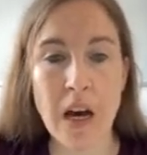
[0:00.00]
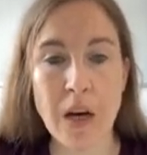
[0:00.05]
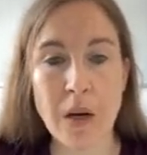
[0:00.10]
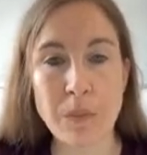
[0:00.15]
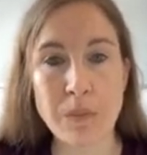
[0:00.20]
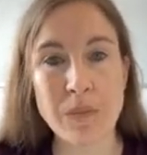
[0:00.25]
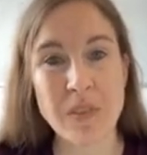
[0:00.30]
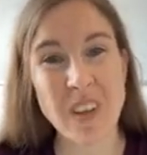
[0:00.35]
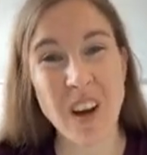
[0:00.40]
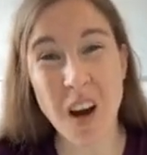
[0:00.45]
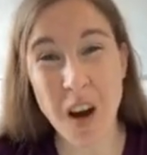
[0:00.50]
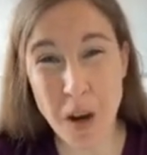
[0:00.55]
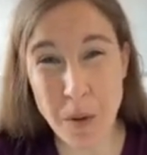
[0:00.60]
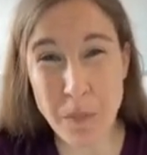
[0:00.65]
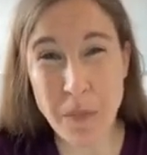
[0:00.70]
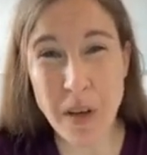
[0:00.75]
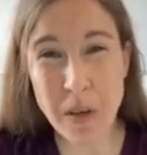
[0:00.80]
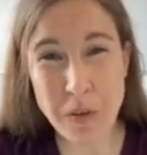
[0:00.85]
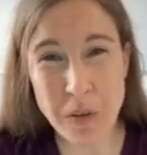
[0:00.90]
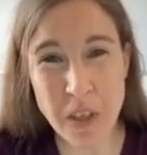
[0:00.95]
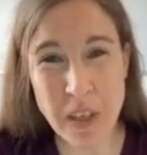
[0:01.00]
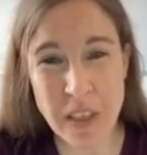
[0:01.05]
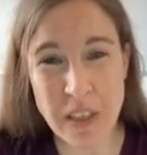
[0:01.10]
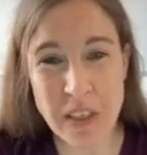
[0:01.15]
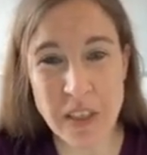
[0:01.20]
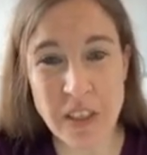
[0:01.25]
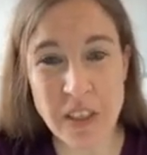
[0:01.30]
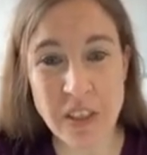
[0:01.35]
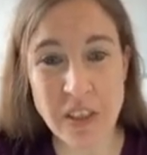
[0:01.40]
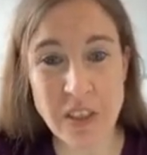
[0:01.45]
So I'm no
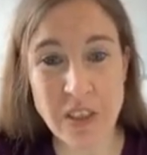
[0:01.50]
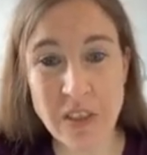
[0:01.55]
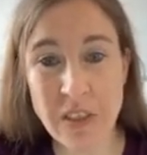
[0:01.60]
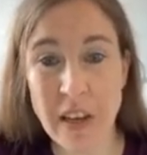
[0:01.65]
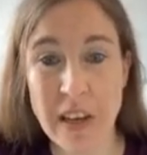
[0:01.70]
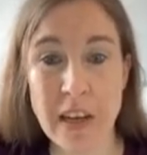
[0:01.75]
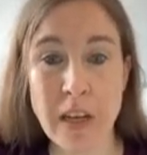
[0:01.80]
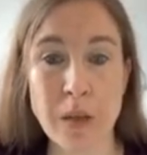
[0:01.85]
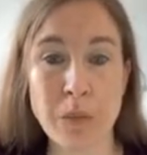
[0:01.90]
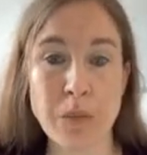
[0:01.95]
dietitian,